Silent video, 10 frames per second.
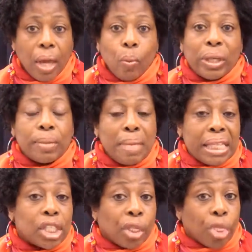which
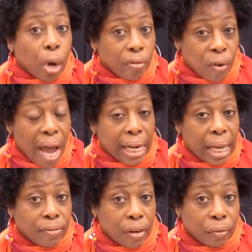meets the third
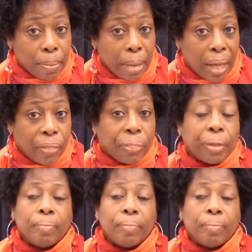Friday of every month.